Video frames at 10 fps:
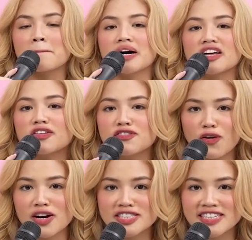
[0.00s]
But
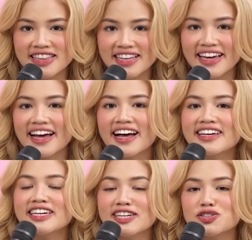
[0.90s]
unfortunately,
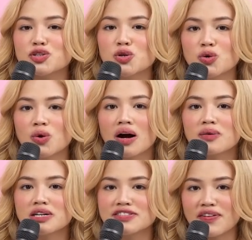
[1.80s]
he too
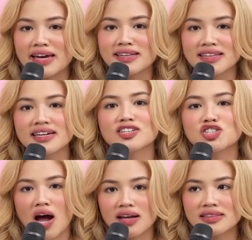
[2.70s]
was fatally
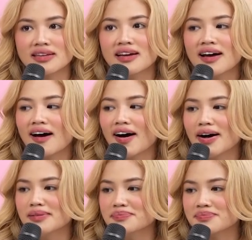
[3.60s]
shot
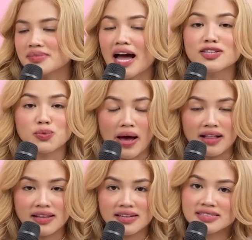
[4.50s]
as
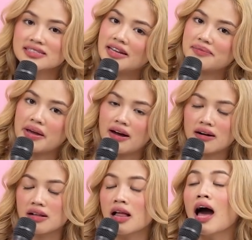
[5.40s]
well as like my
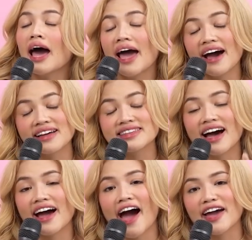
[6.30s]
uncle. And
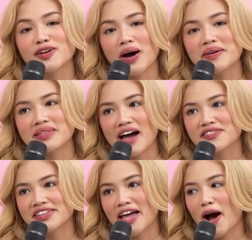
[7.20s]
I know I'm
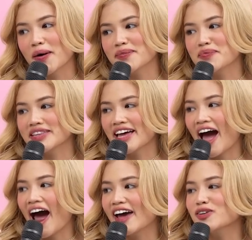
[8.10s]
laughing now, but
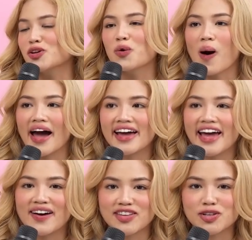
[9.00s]
I don't know why I
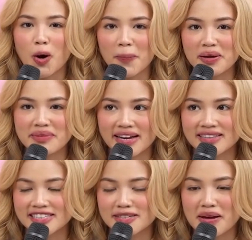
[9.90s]
have that coping
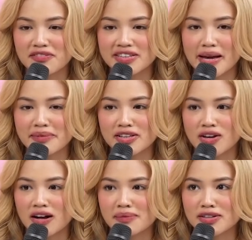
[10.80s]
mechanism every time I
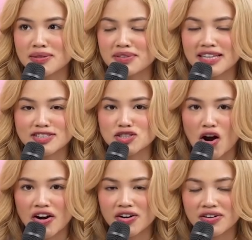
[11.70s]
talk about something that's
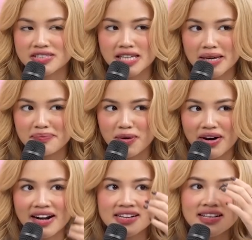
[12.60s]
dark or deep
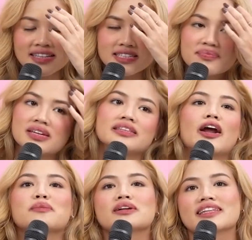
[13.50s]
or something
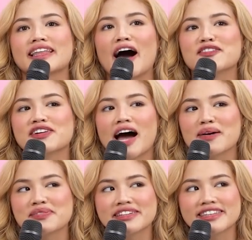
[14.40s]
terrible that have
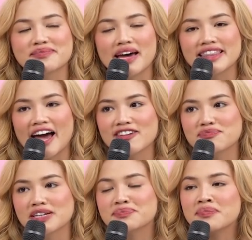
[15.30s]
happened in my life.
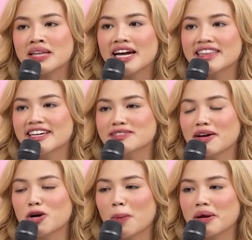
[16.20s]
But it is
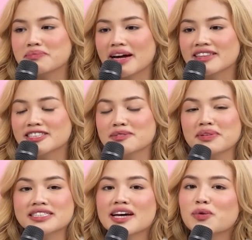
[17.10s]
my coping
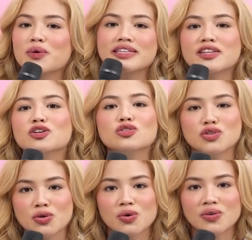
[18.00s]
mechanism, because like, what can you
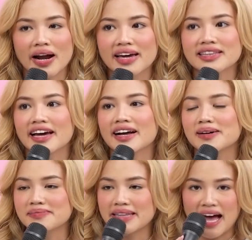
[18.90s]
do, right? Like,
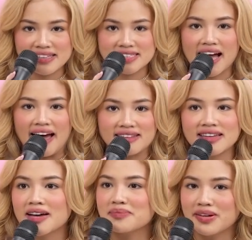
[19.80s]
my dad's
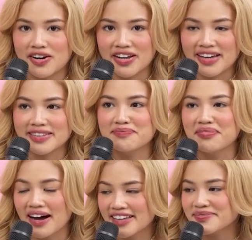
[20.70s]
dead, period.
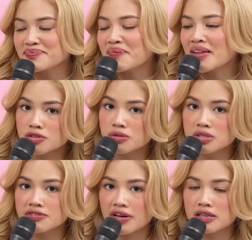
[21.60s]
But he too
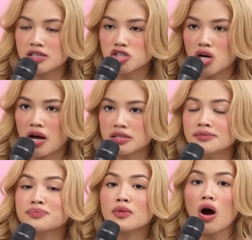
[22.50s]
was fatally
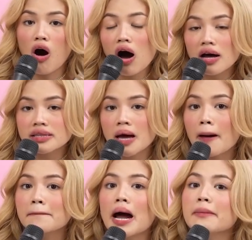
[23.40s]
shot on
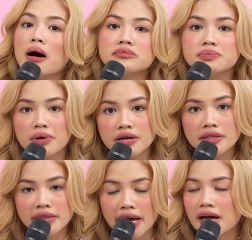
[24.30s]
my mom's
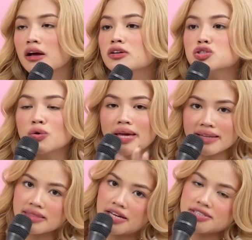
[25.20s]
birthday. So
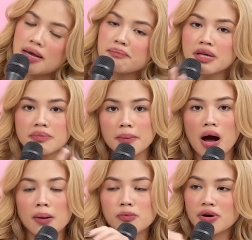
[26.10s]
get this. Me and my
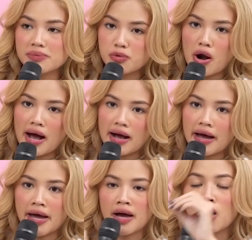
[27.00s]
mom were in
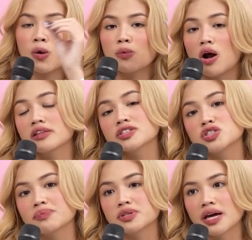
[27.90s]
Boracay. We're on a
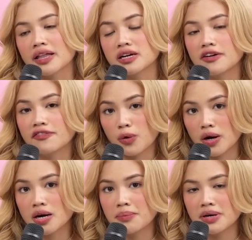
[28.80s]
trip together
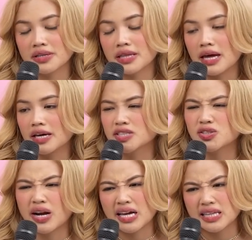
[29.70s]
for her birthday.
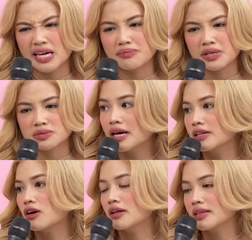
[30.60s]
It's raining.
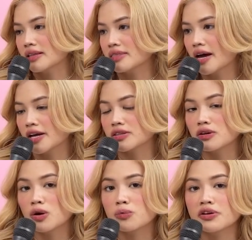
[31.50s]
Later on that
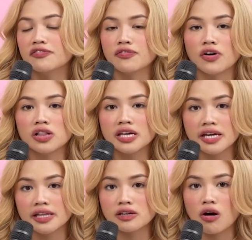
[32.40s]
night, we
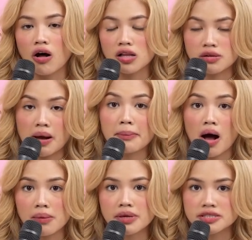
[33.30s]
fully get a call, or my
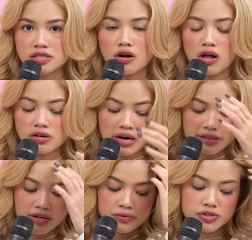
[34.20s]
mom gets the call
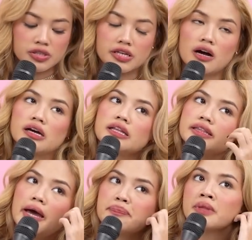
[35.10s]
rather. I was really young at
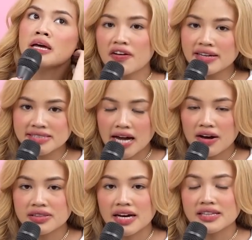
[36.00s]
that time. She finds out